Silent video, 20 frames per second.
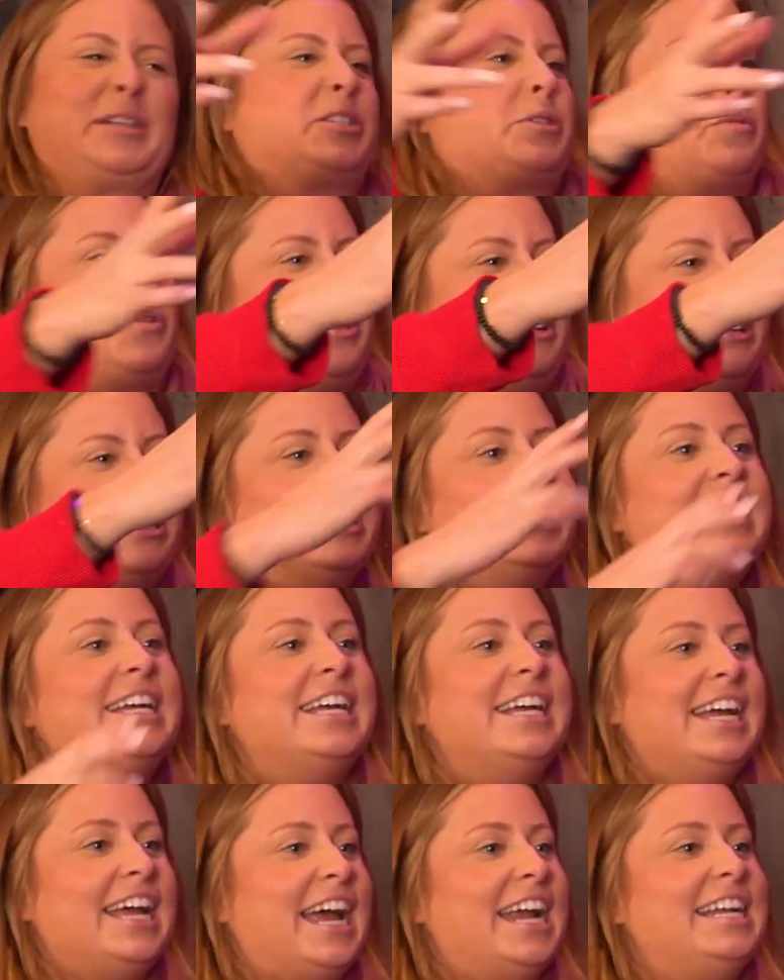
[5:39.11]
a picture with her.
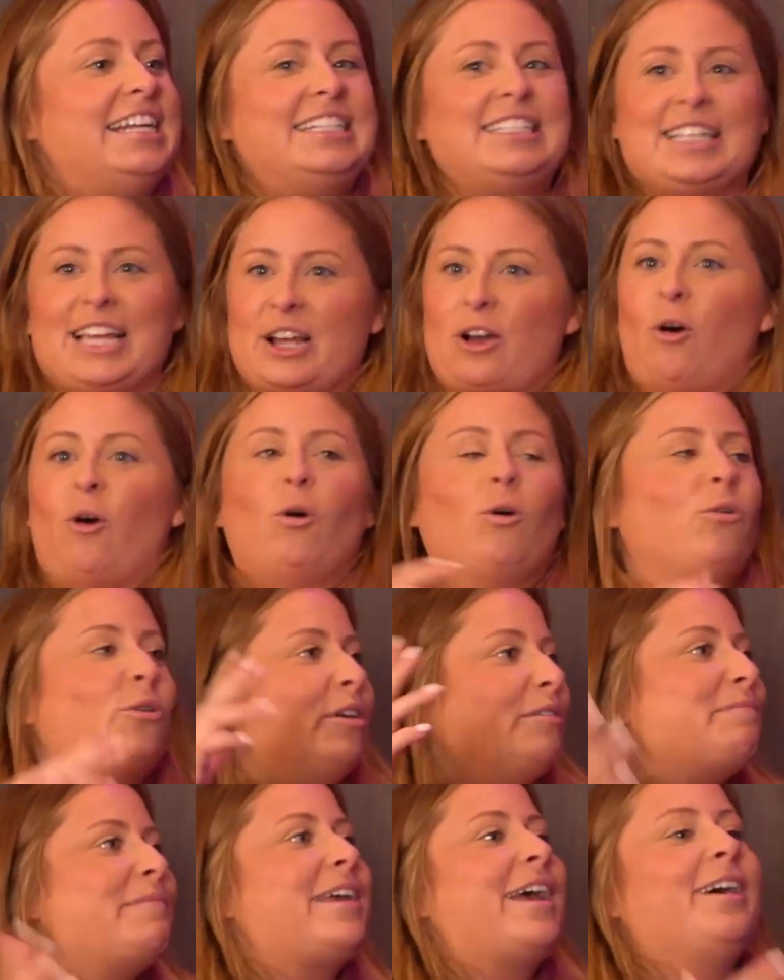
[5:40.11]
And he's like
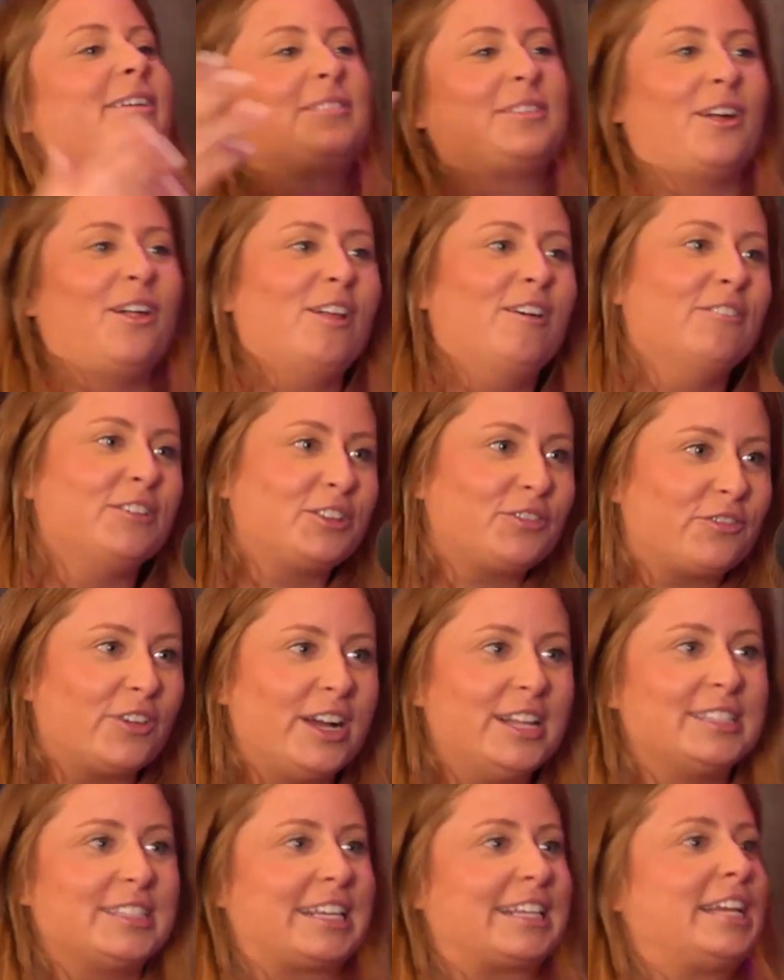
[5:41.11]
whoring me out to all of his
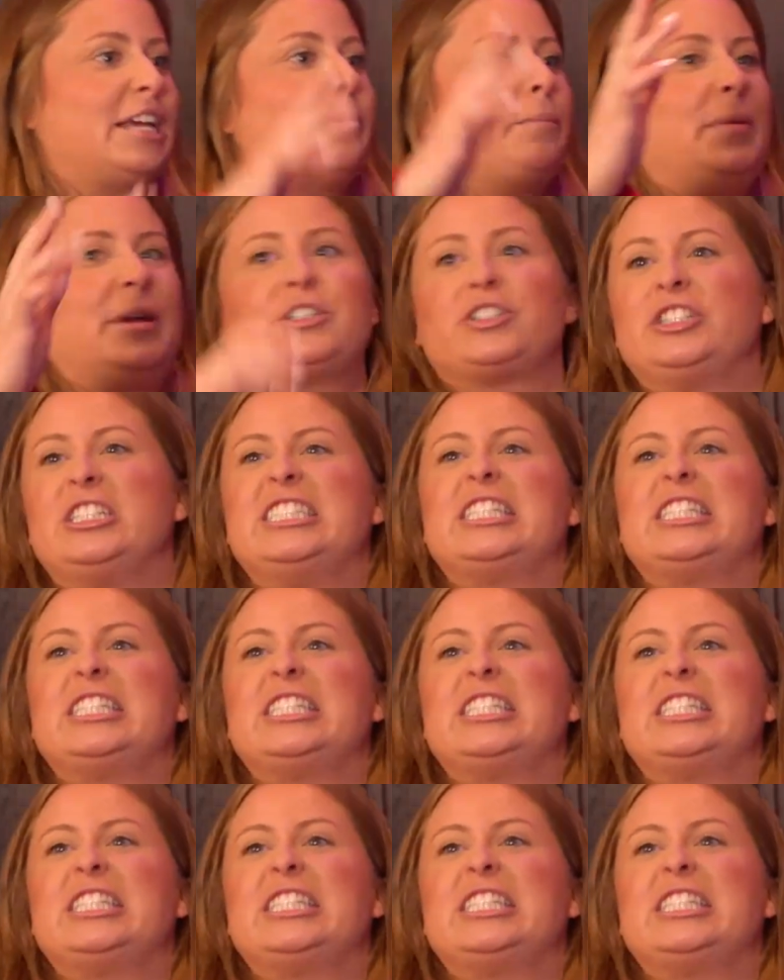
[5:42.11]
friends, like, get a picture.